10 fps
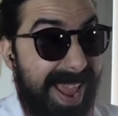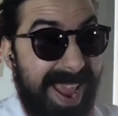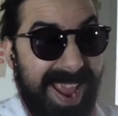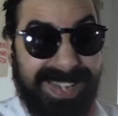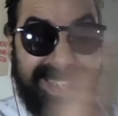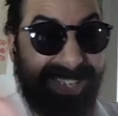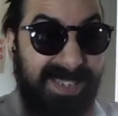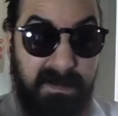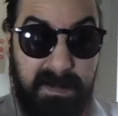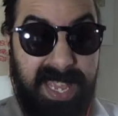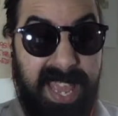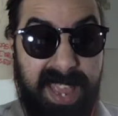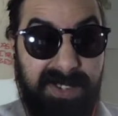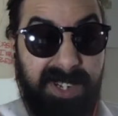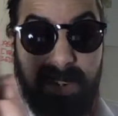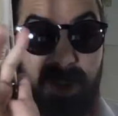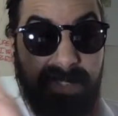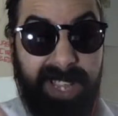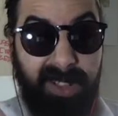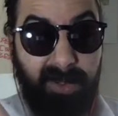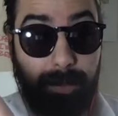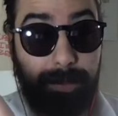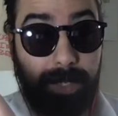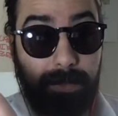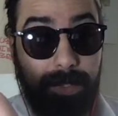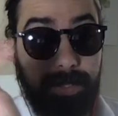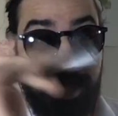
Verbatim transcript: any behavior of ill repute